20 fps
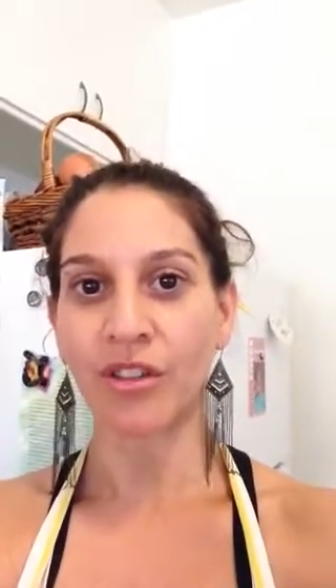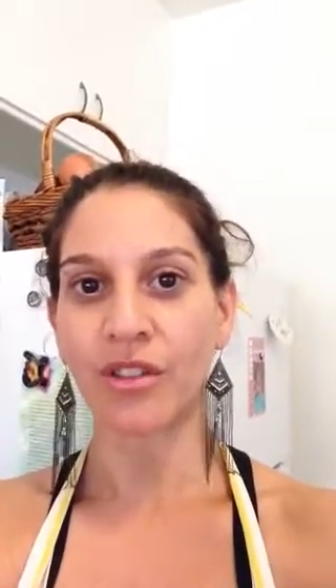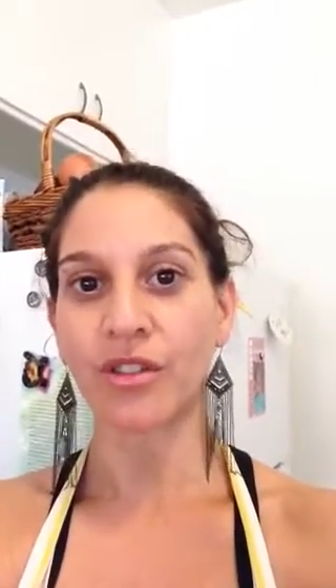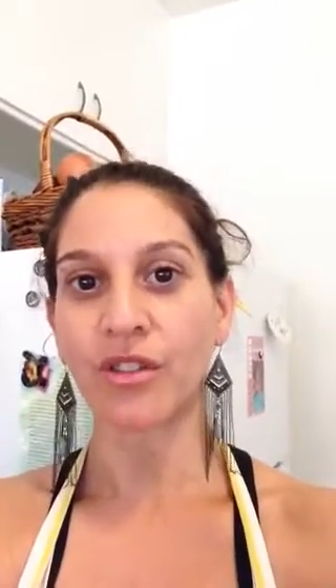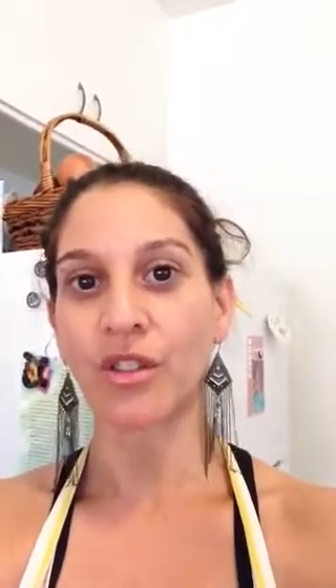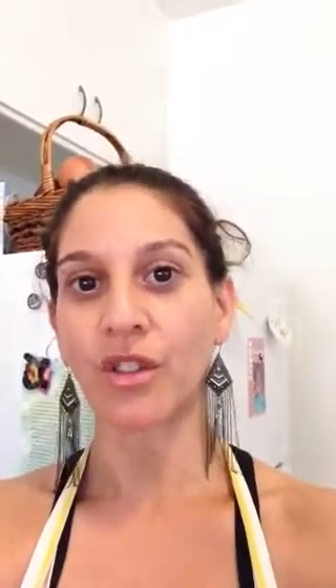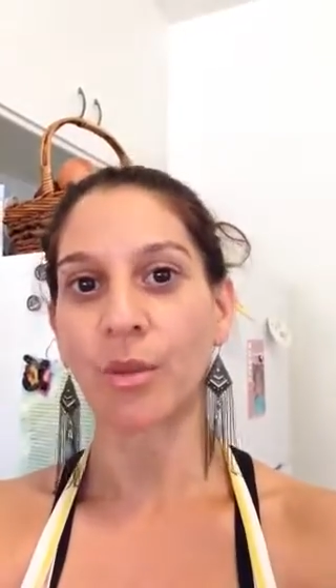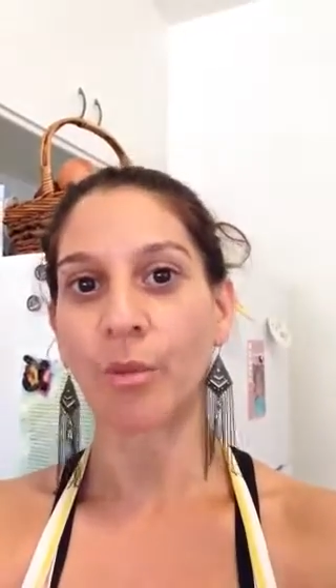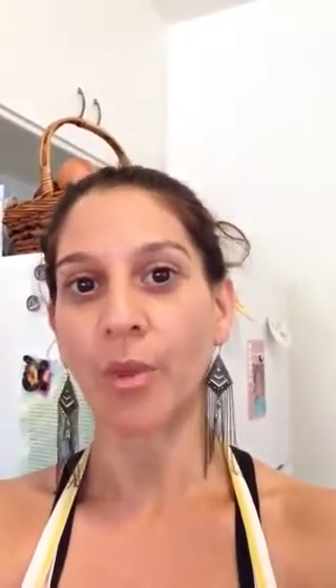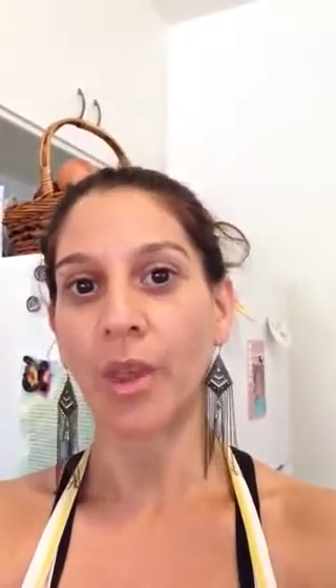the
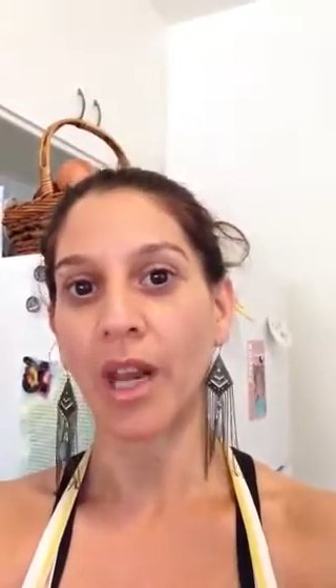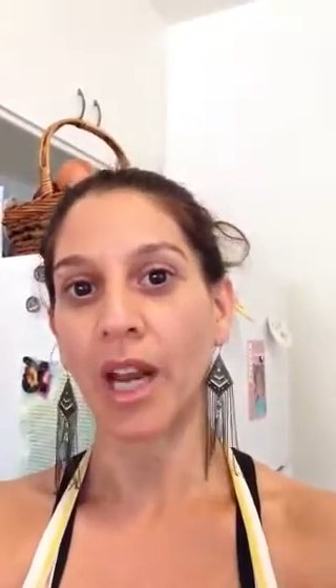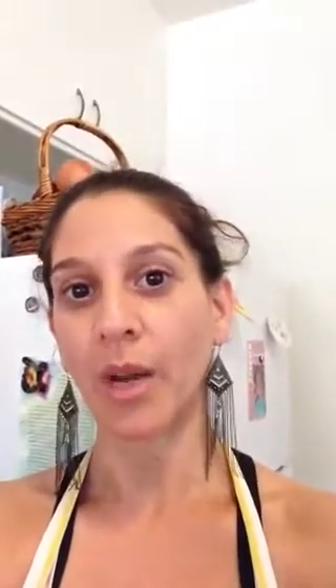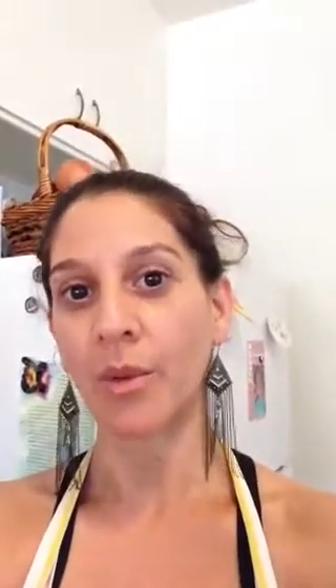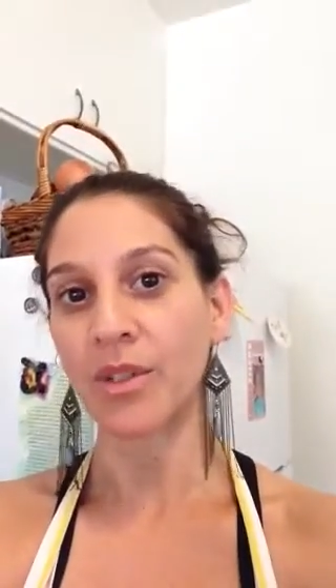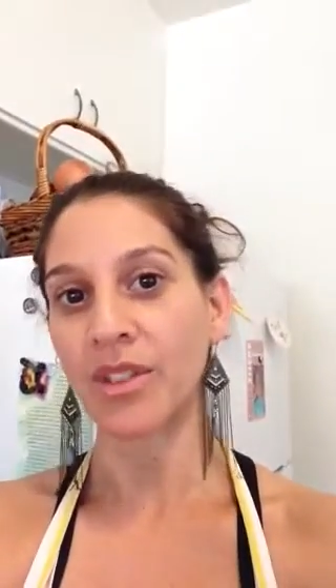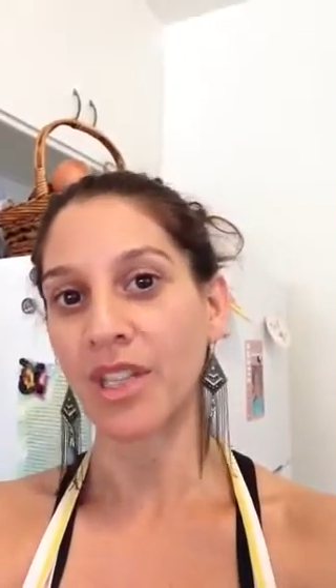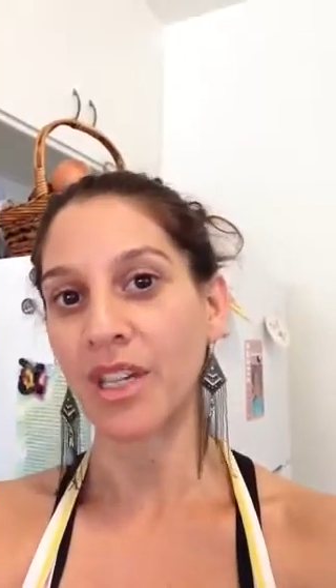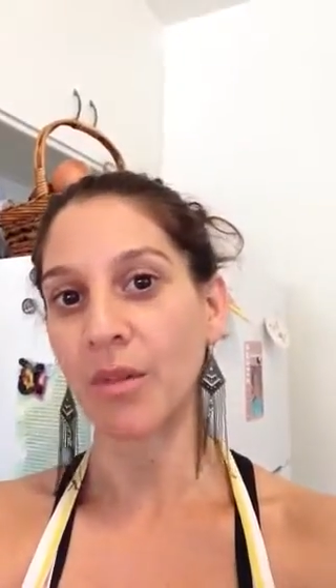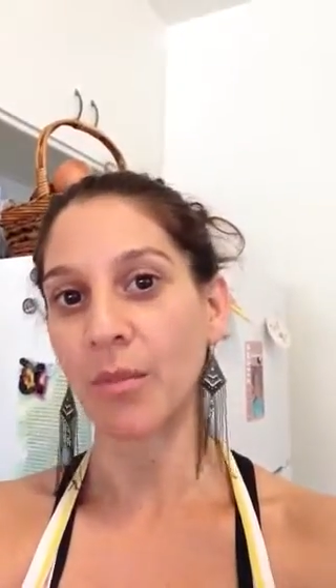soup that I
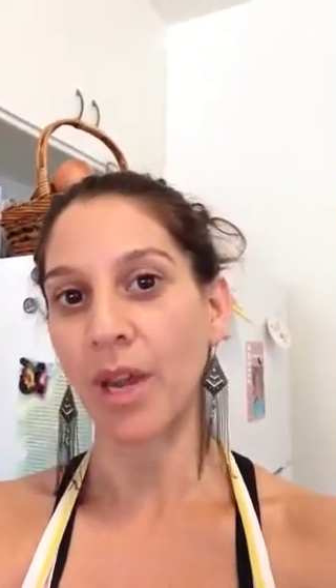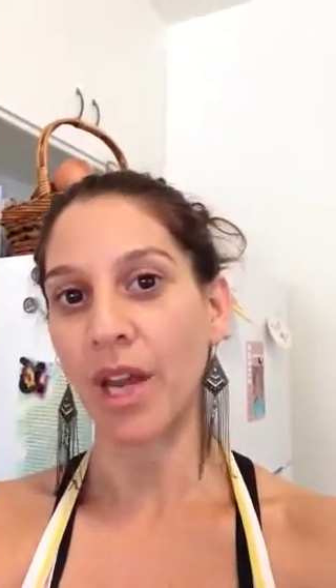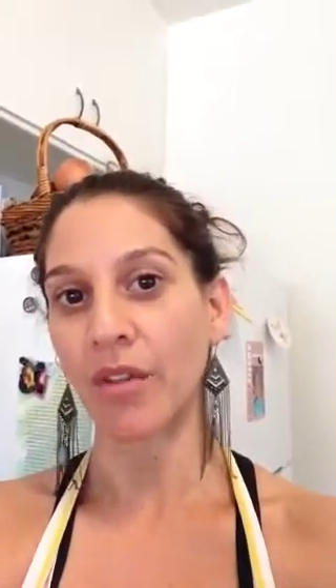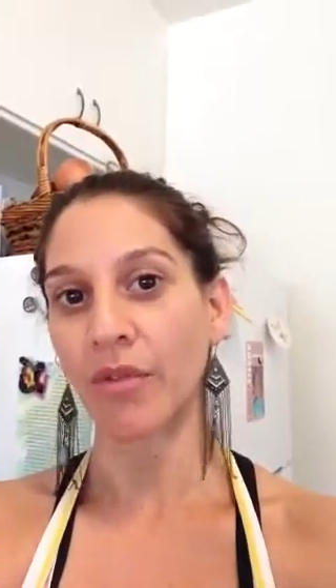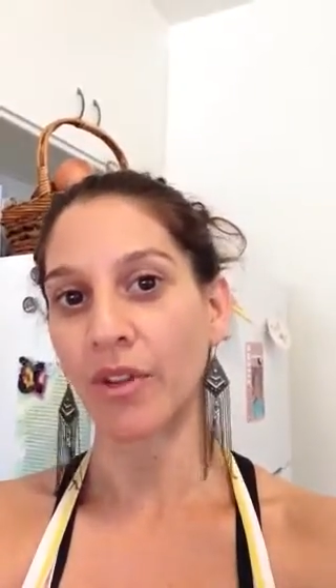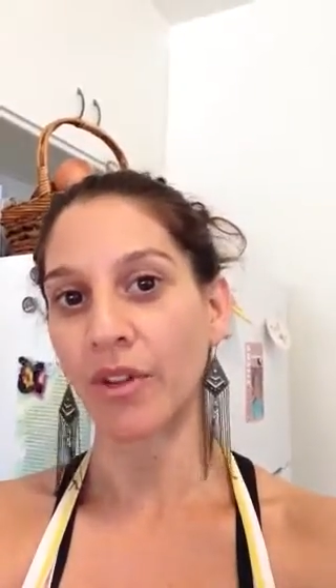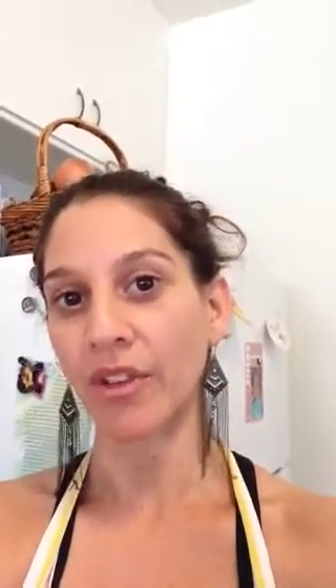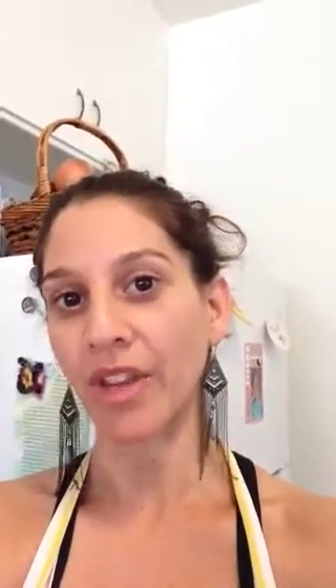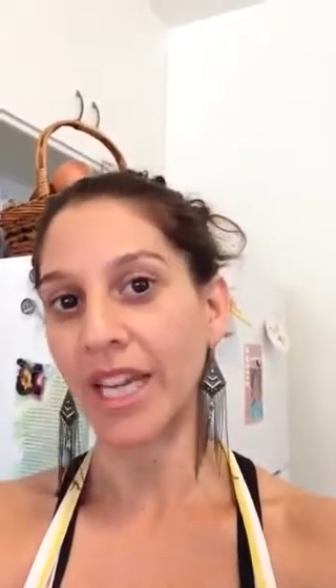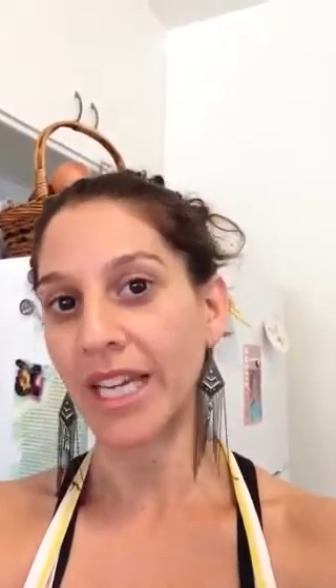was going to make
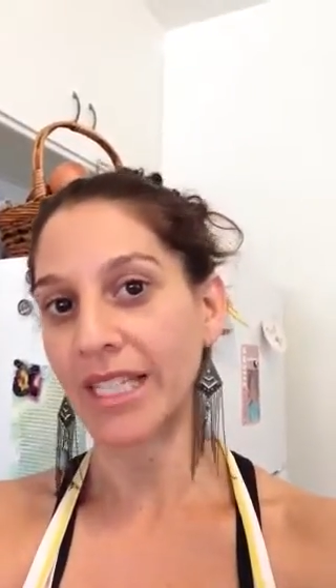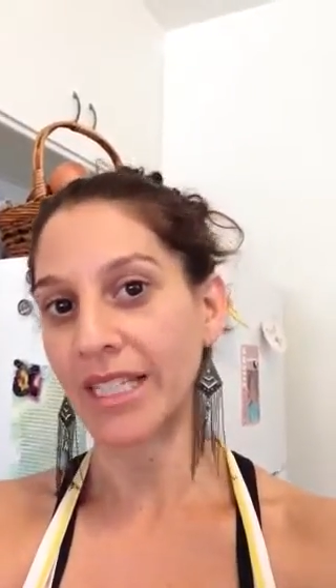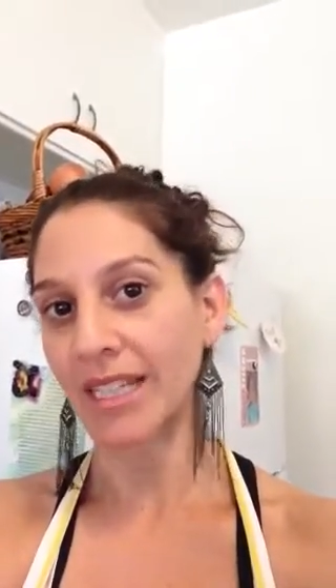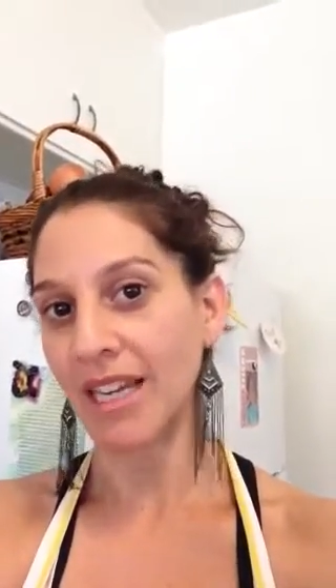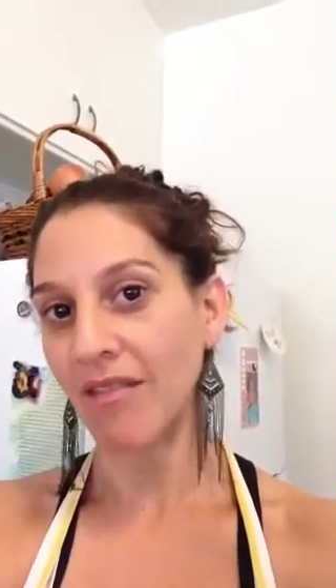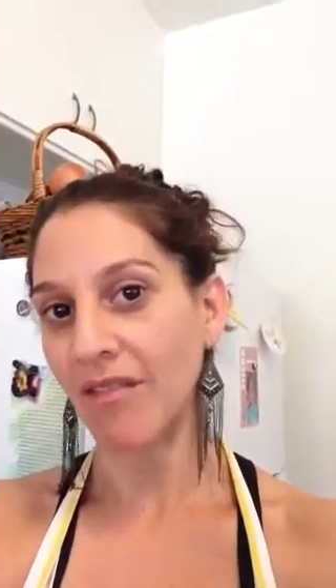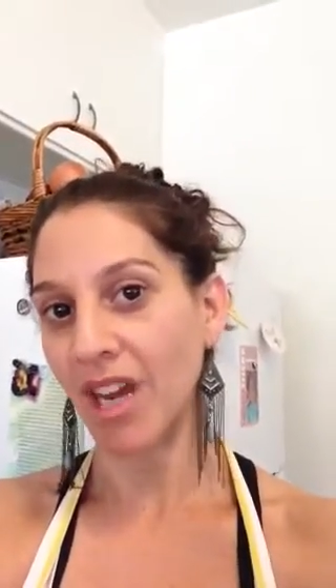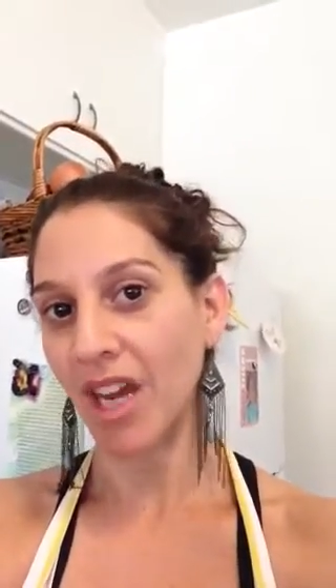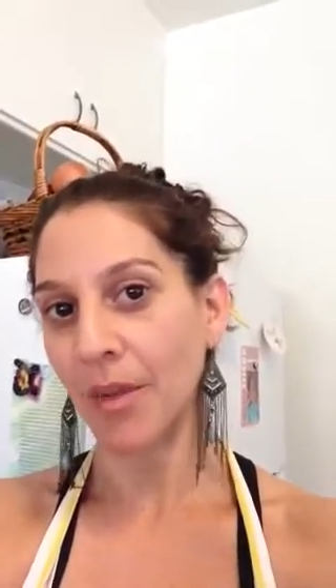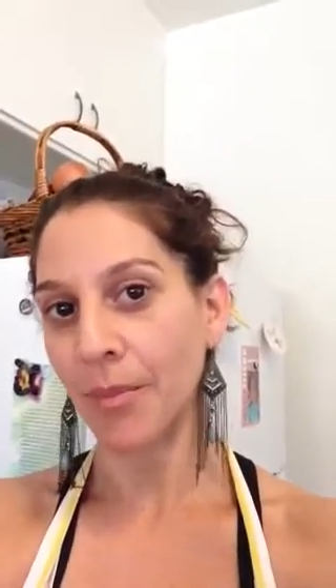for
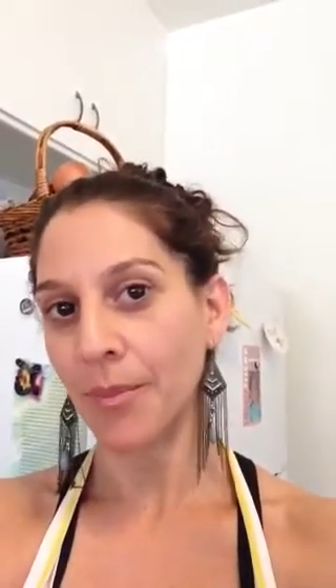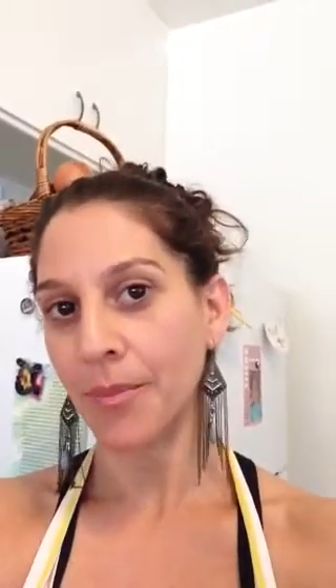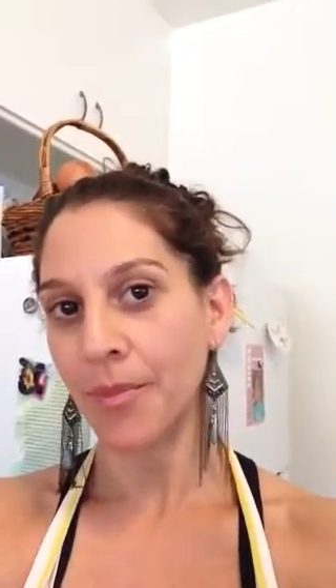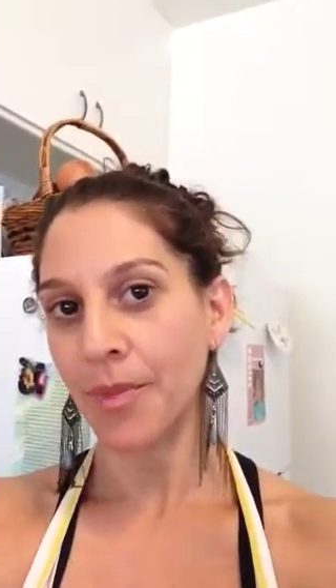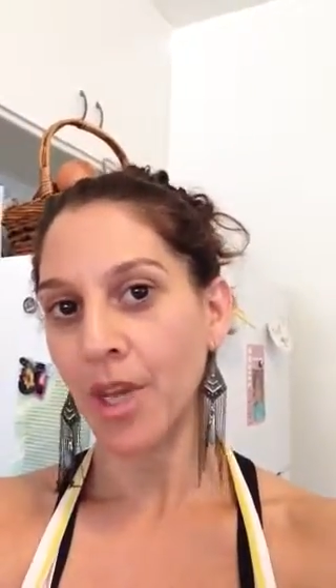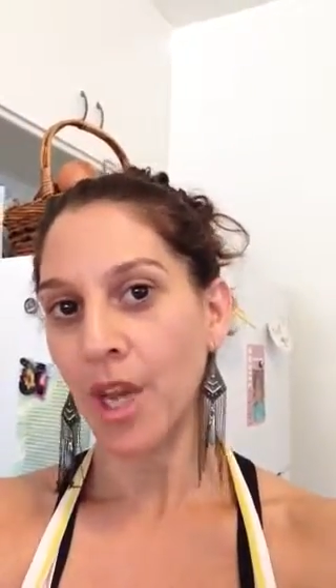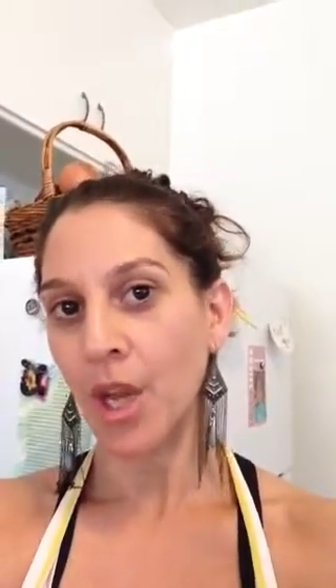Thanksgiving,